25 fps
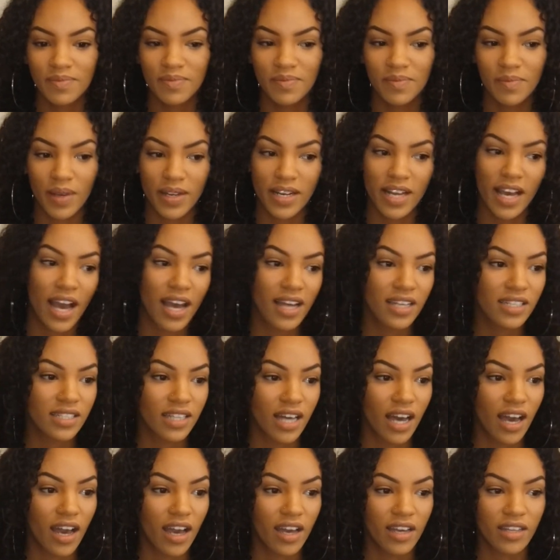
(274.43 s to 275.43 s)
My dad's
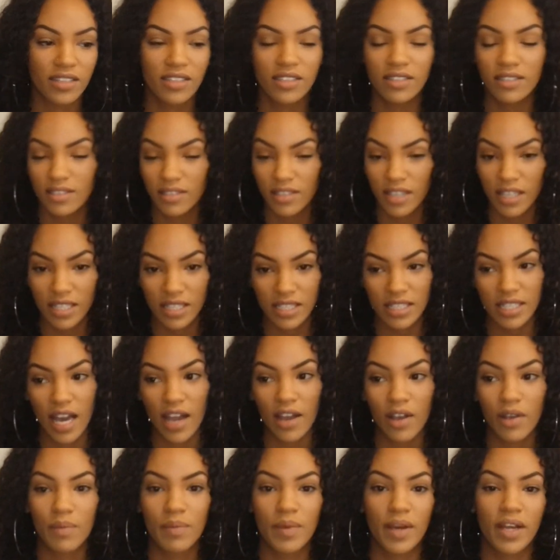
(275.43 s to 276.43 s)
side in
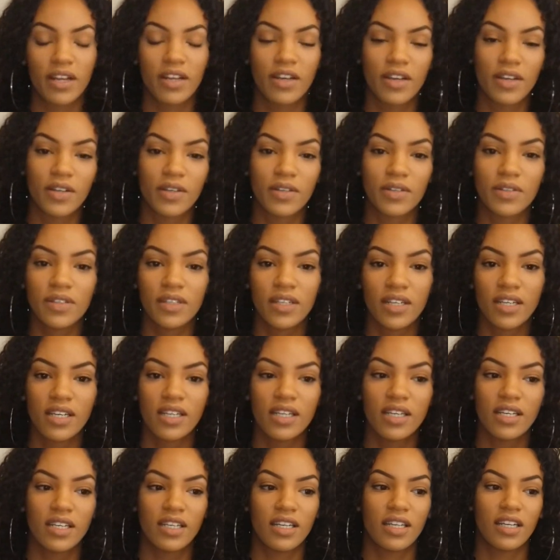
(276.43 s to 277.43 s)
Sacramento,
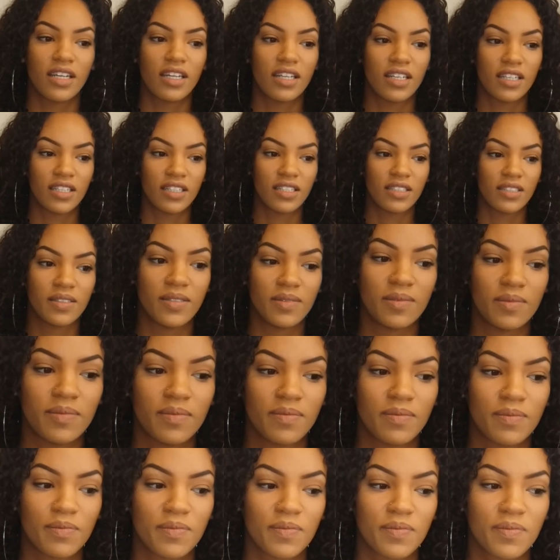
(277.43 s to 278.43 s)

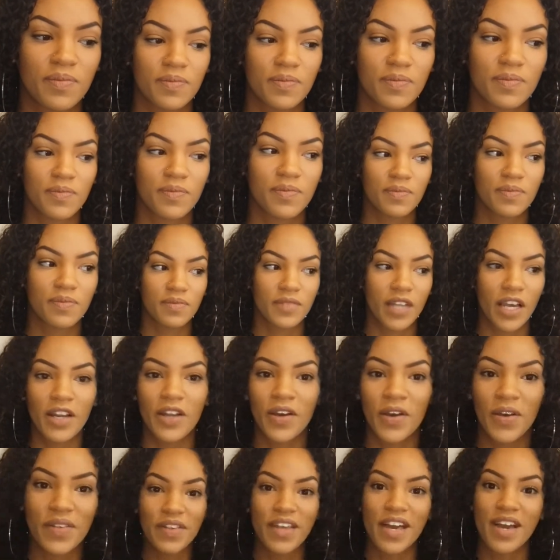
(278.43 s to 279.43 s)
I
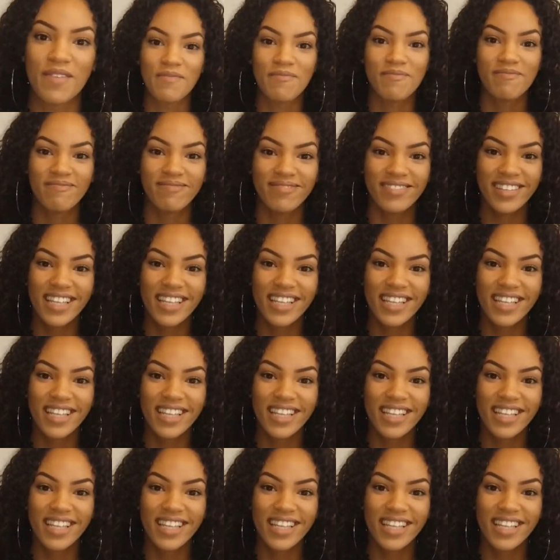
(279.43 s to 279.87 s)
know them.